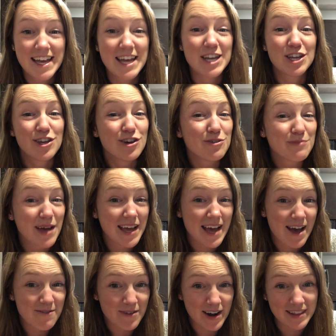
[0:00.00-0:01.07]
You may
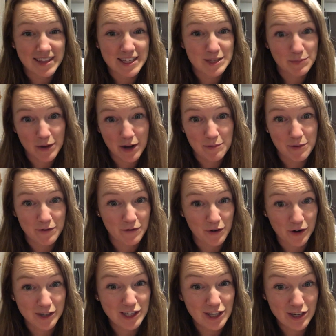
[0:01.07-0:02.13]
have read this book
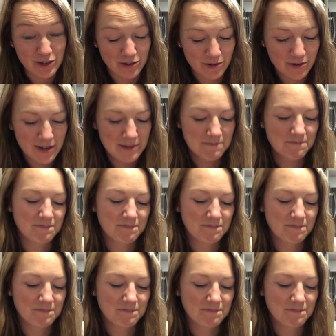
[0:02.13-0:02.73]
before too.